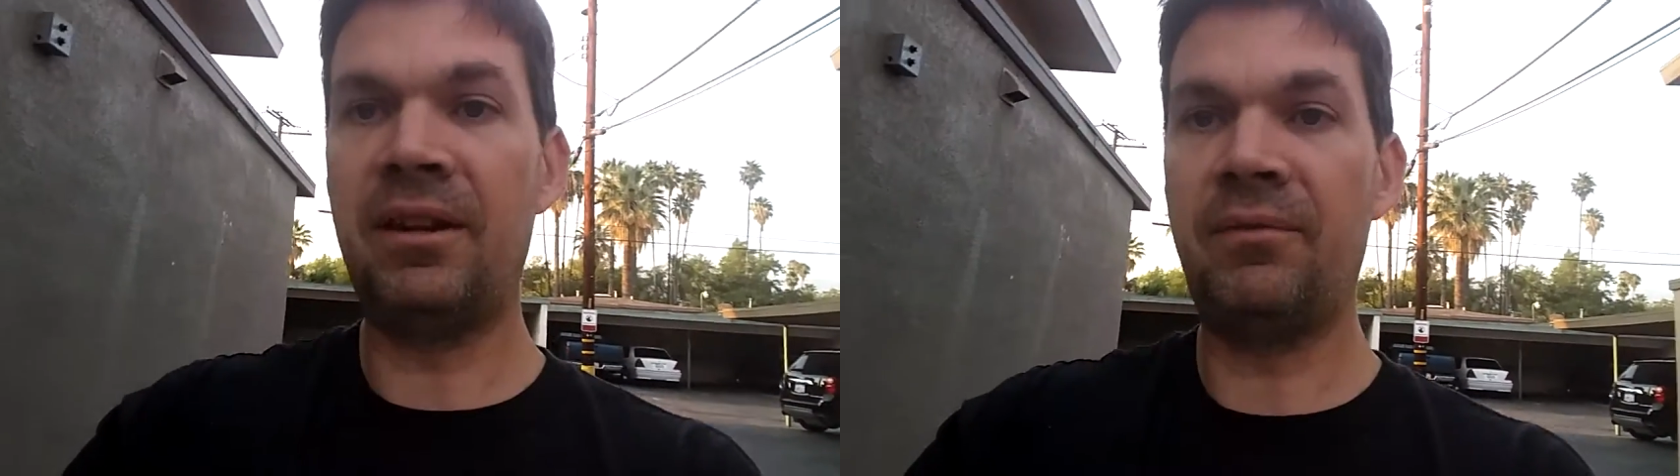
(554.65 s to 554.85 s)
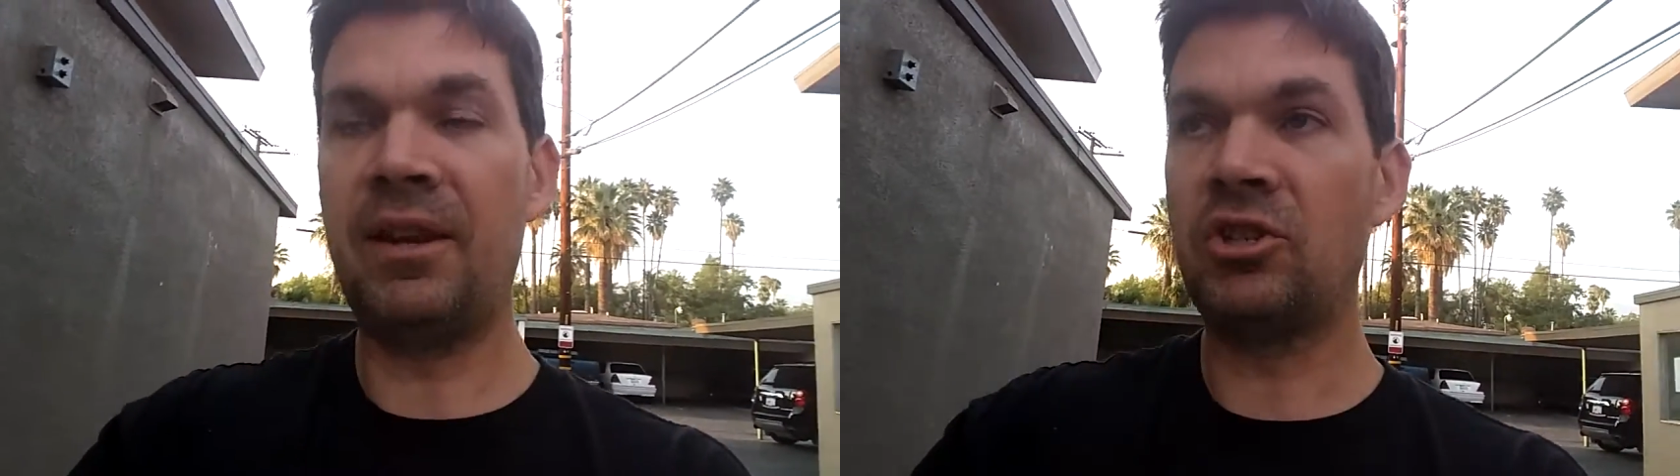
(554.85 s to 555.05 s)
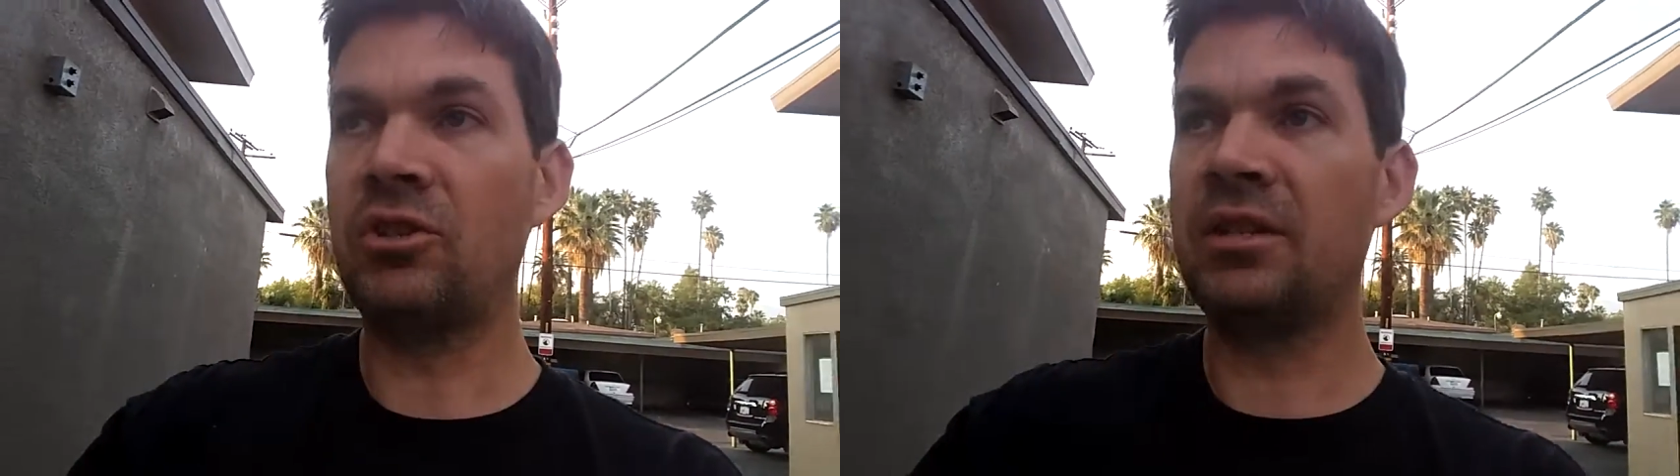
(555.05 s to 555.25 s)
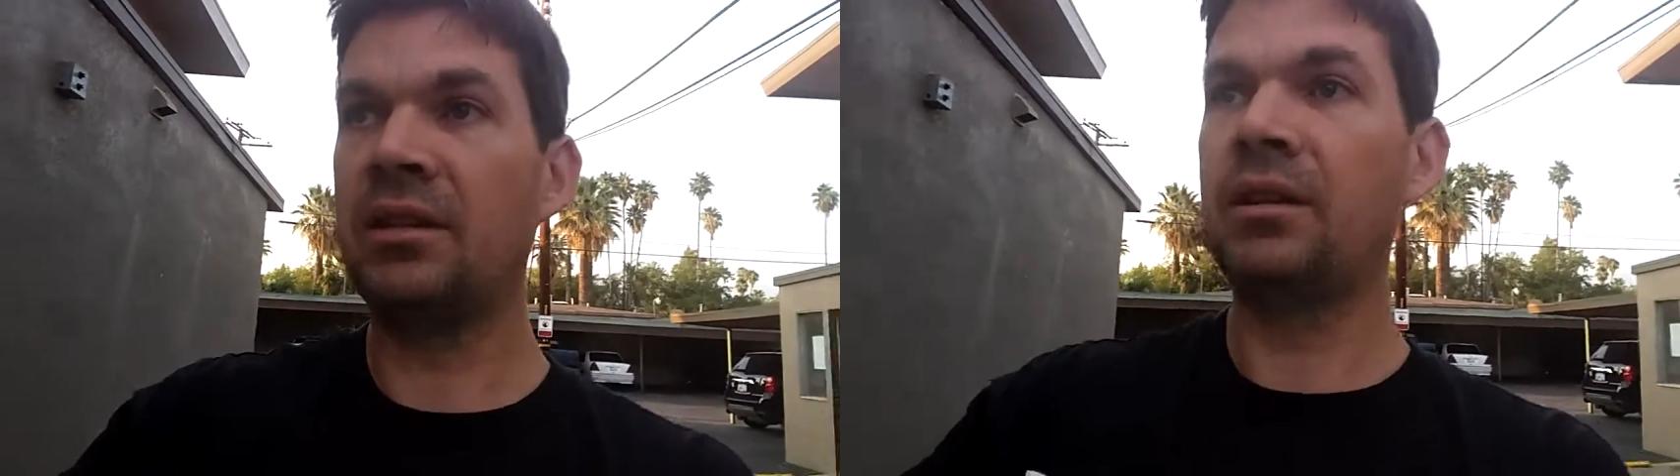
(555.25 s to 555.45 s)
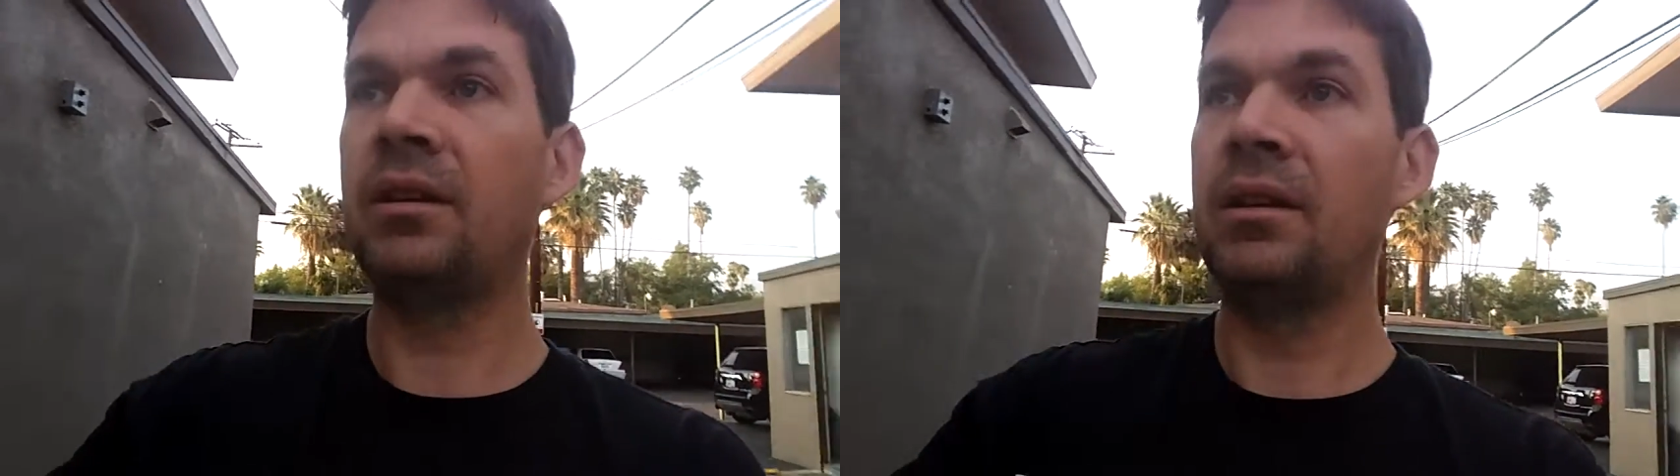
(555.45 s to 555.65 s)
adventures
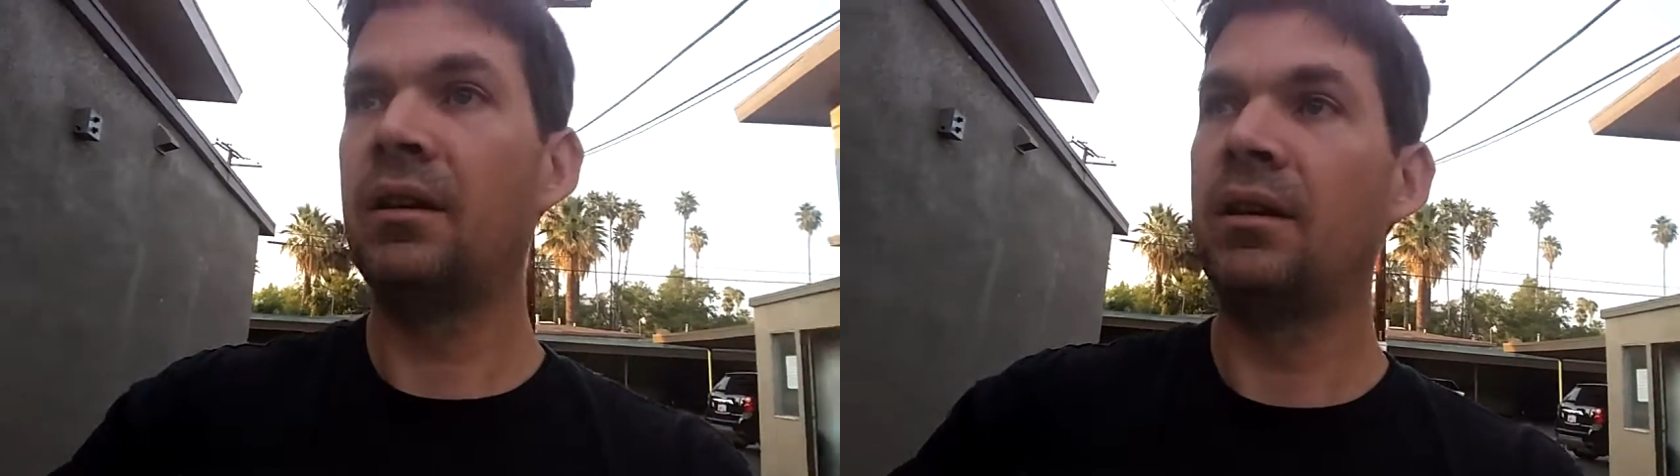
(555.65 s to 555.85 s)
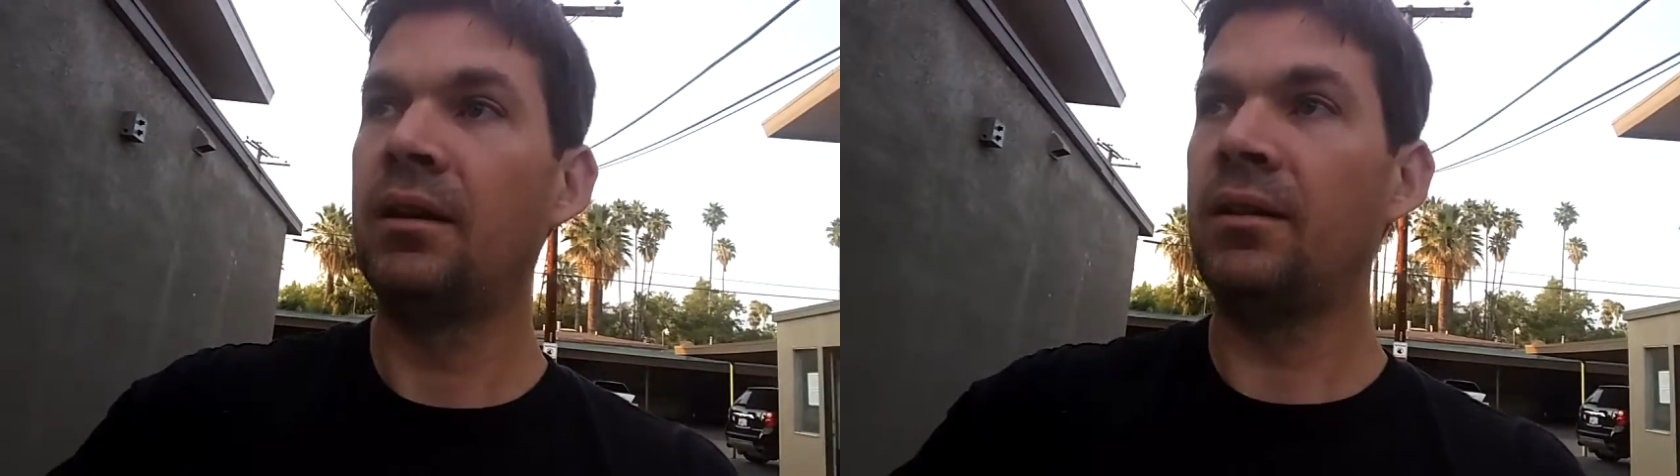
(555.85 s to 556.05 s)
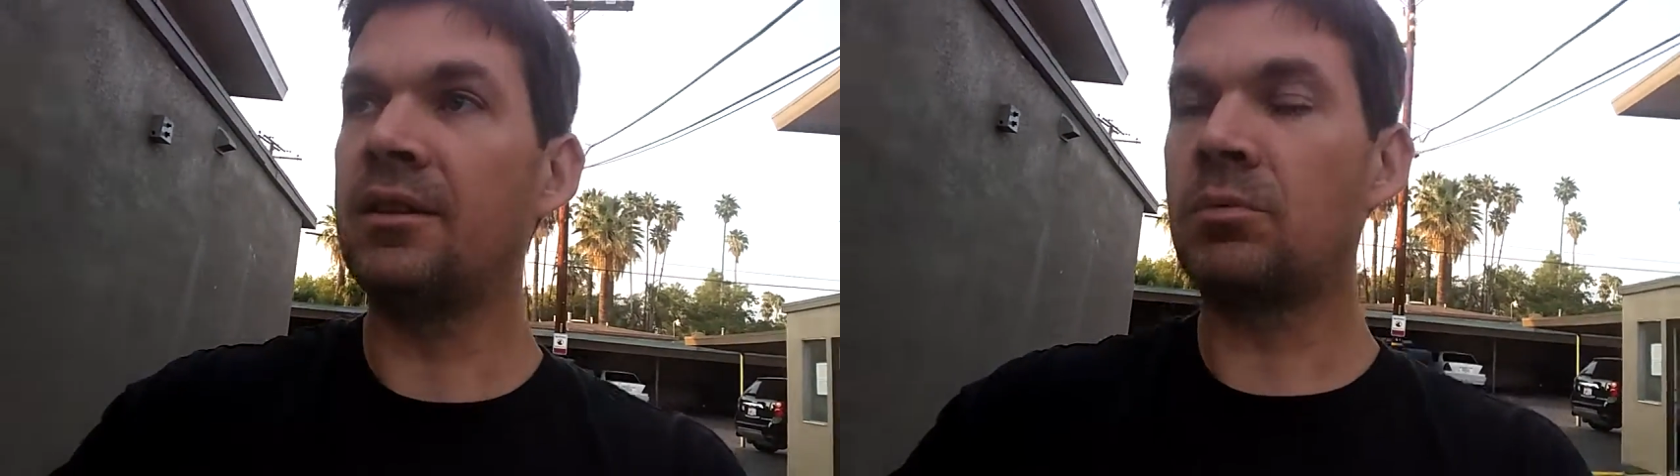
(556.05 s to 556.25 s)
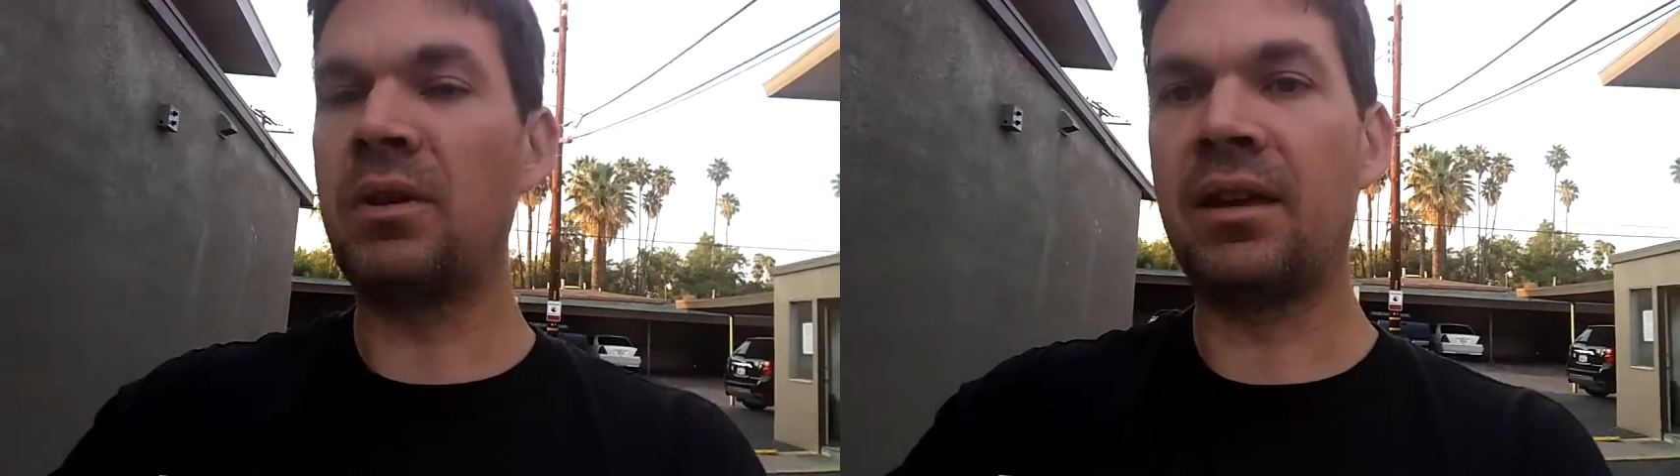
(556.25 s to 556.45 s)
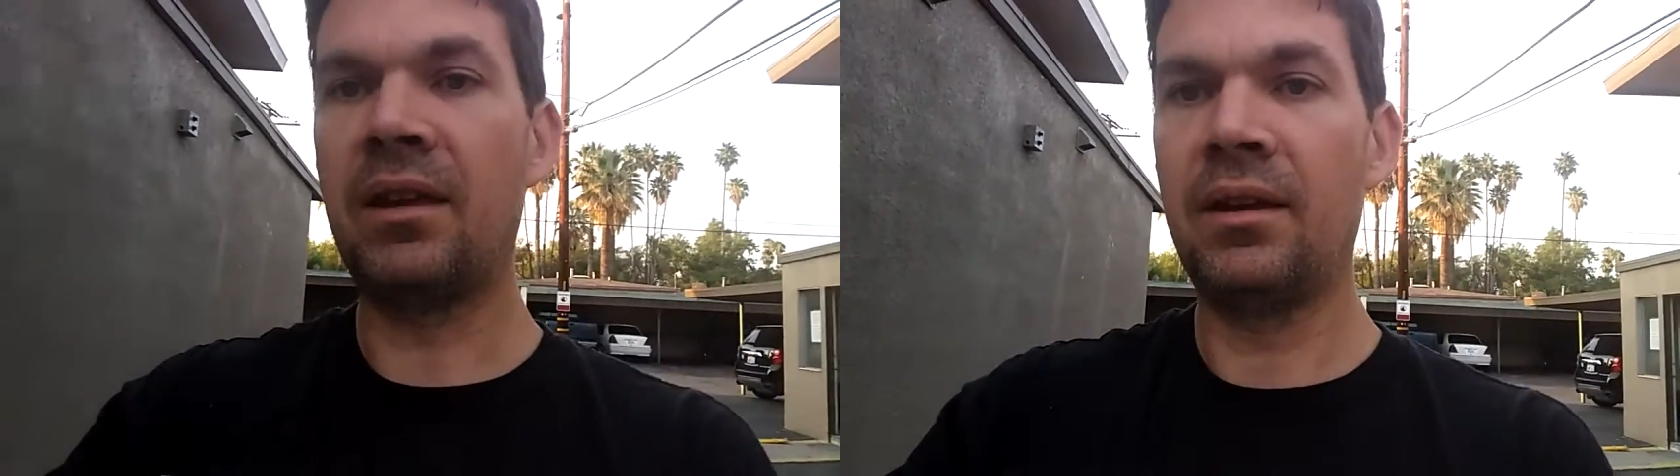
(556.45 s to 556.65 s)
this
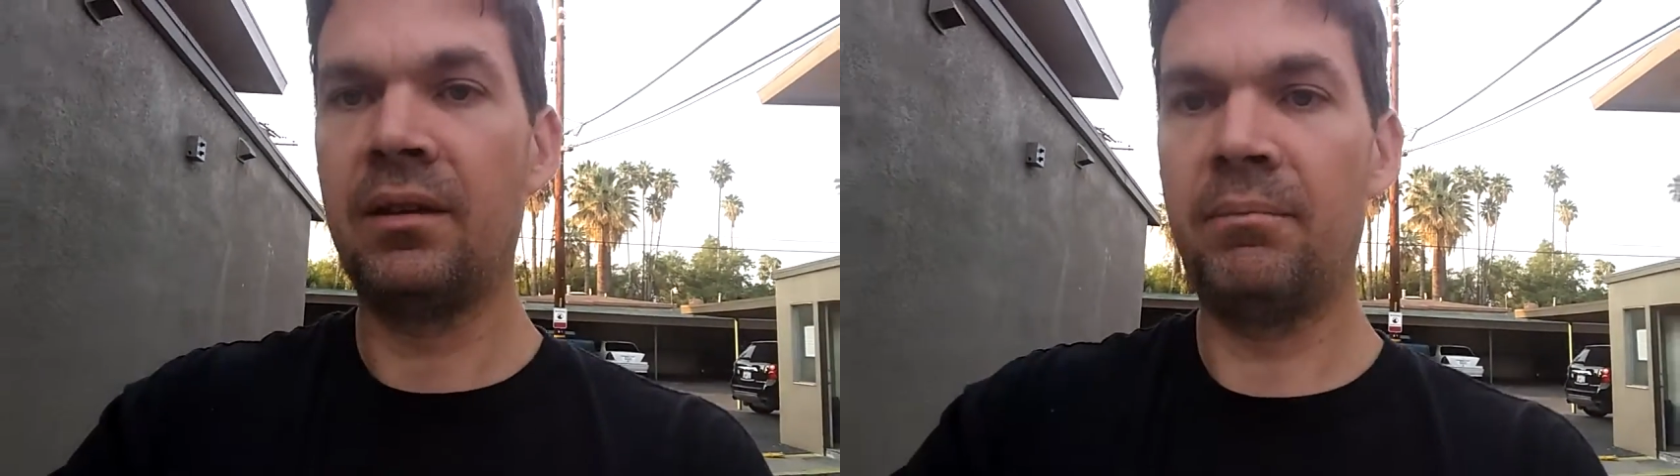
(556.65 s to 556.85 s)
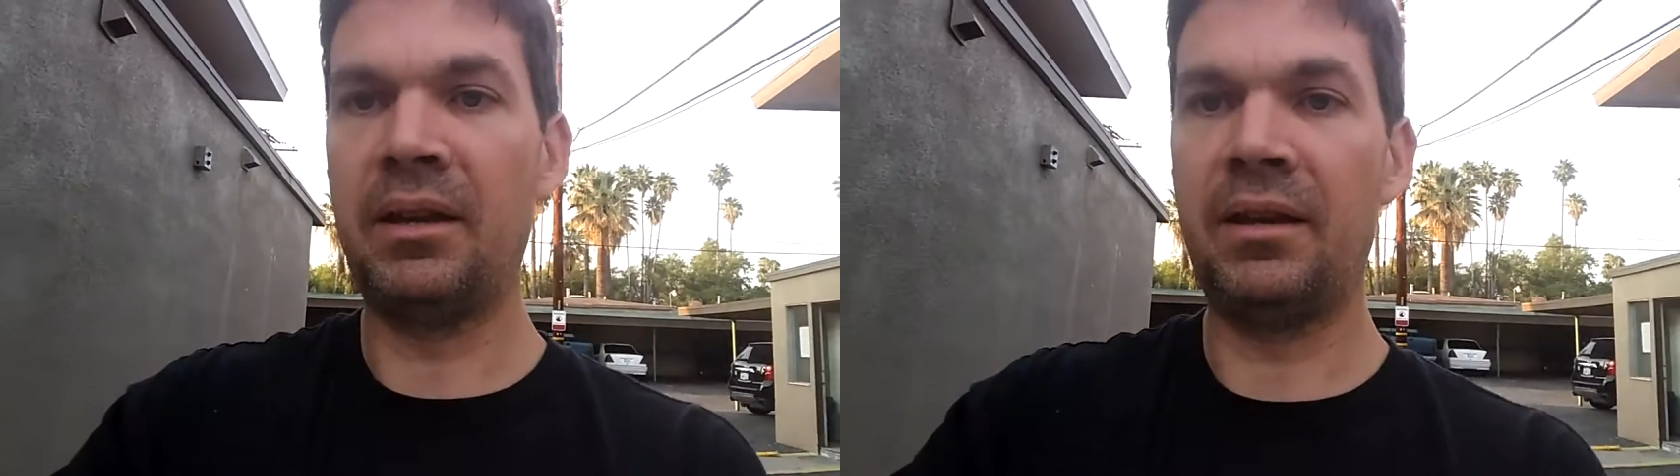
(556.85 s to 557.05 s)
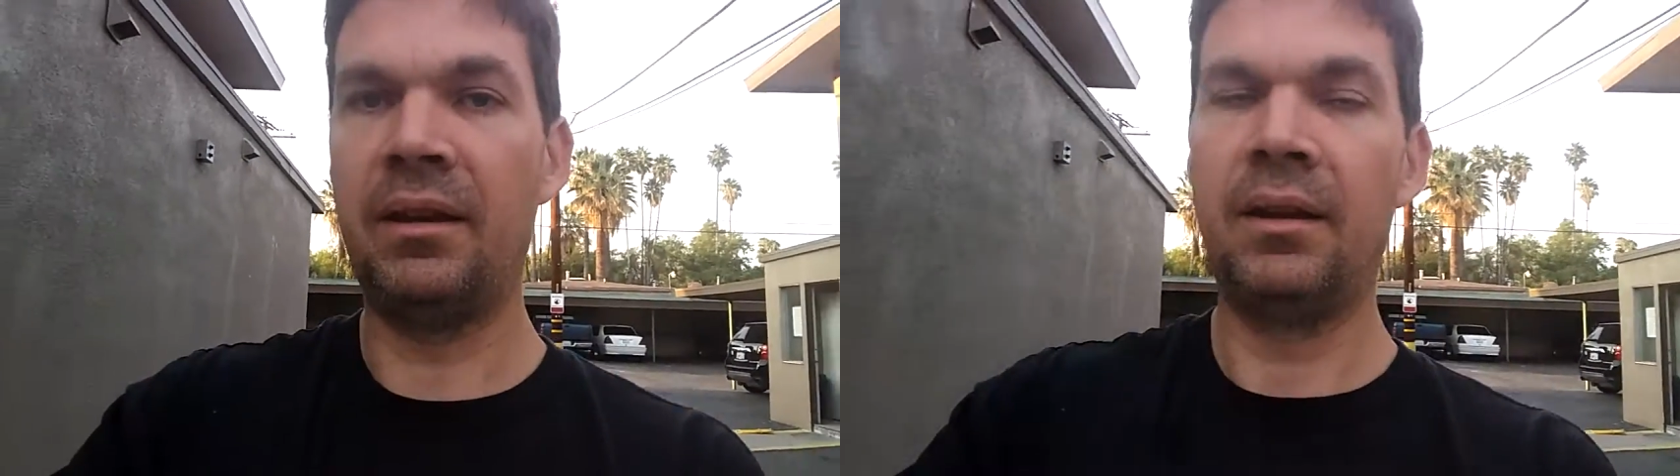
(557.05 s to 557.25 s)
week, but